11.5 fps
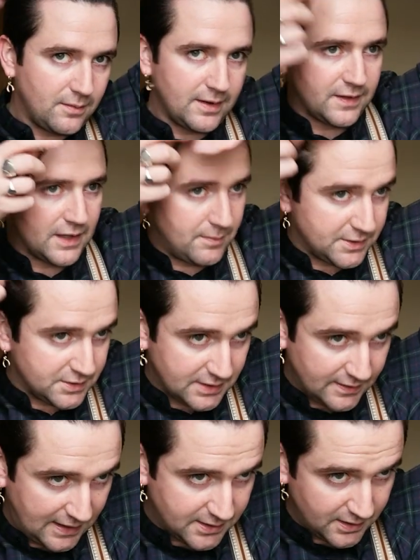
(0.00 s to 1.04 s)
I might I think I might just
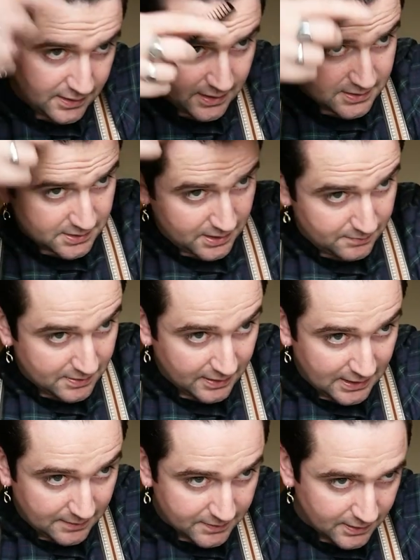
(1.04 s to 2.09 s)
get that done next time
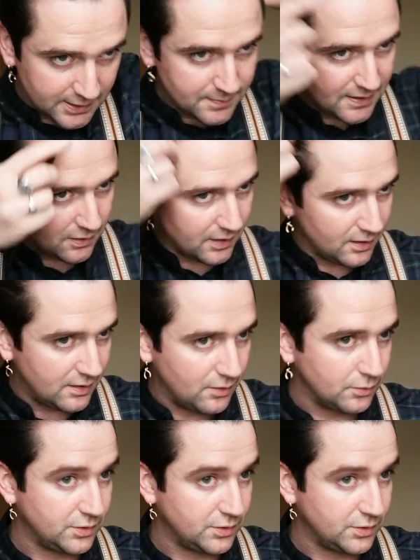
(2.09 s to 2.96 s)
and keep the sides a bit longer.